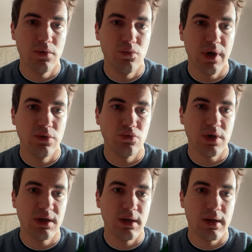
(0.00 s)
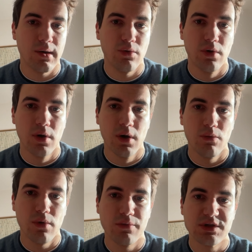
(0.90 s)
We can do that, and now
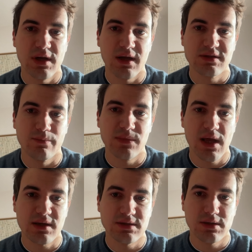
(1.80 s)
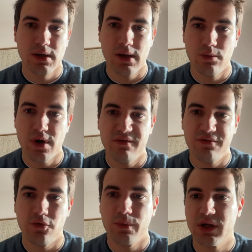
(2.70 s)
when we select some text, we have
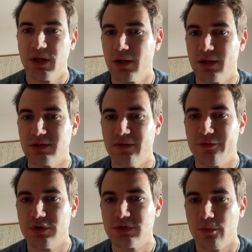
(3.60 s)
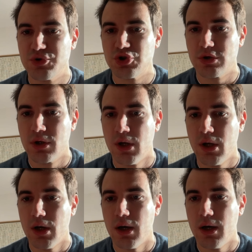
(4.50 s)
format ticket as the first option,
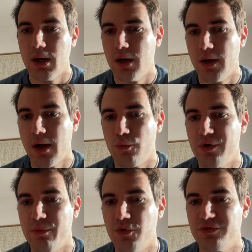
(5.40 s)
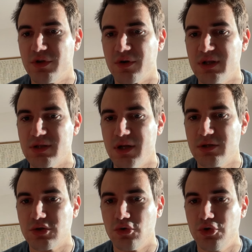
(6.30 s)
and we remove translate
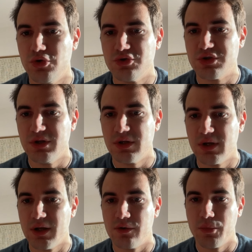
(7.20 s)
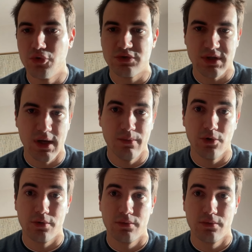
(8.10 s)
so you don't see it in other modes anymore.